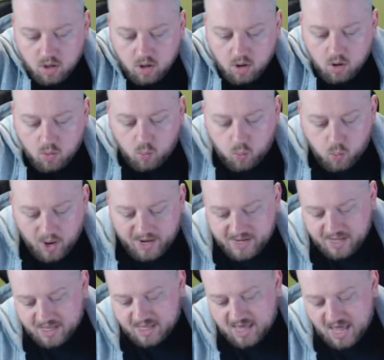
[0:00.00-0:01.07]
when
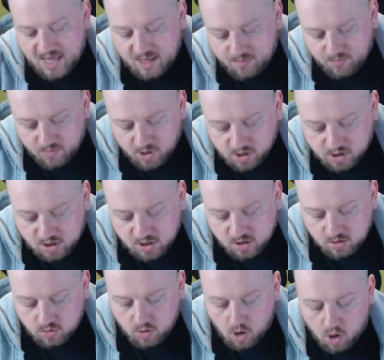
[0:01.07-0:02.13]
it came
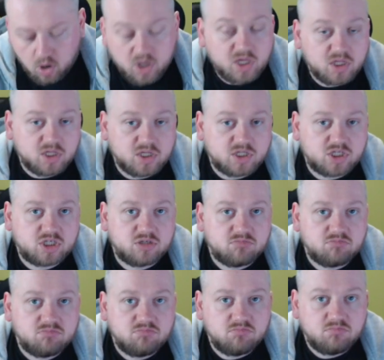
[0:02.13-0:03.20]
to Oculus
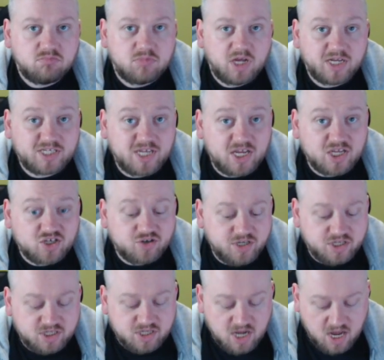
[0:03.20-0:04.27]

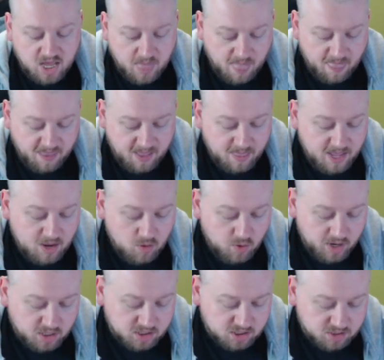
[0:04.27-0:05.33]
accessories, and then they
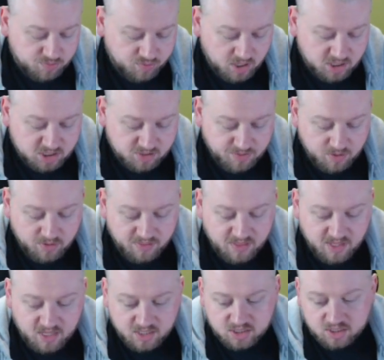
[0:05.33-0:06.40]
went and surprised me with
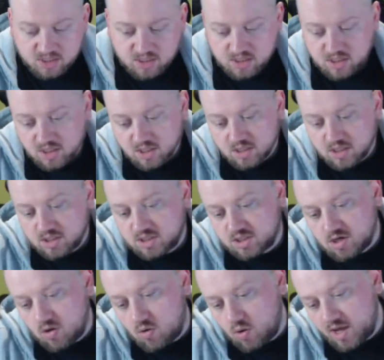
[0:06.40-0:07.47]
this.
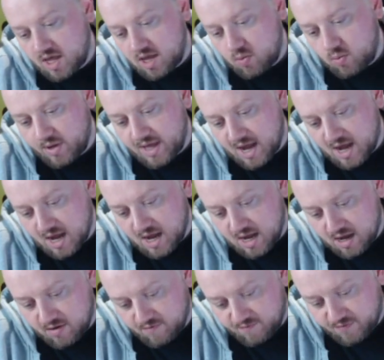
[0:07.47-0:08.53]
So here we
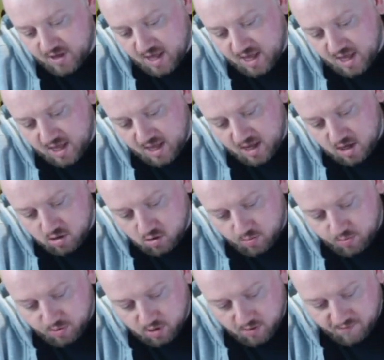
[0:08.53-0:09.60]
have a
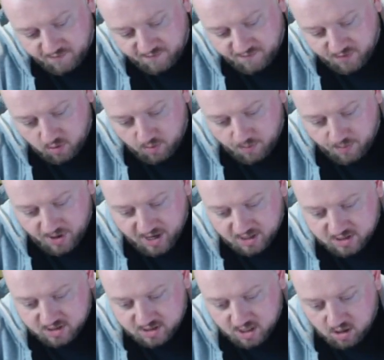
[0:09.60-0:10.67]
couple of foam
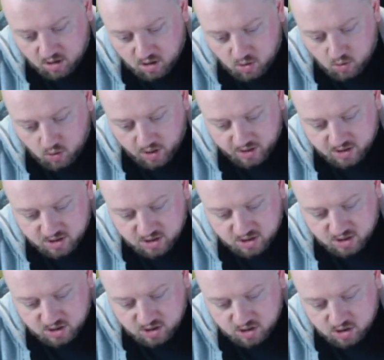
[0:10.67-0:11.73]
pads. They are quite
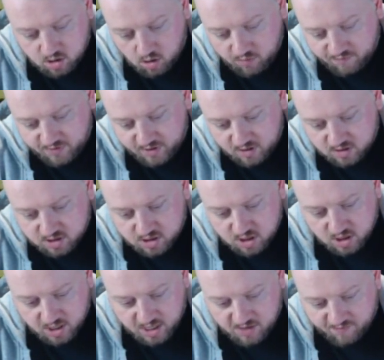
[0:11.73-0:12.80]
soft, I'll
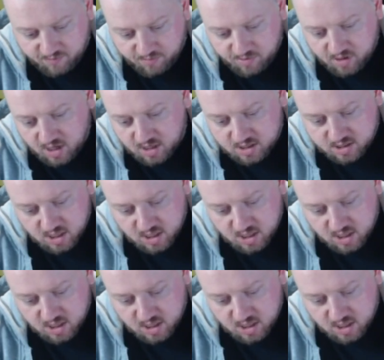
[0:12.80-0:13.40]
certainly give them that.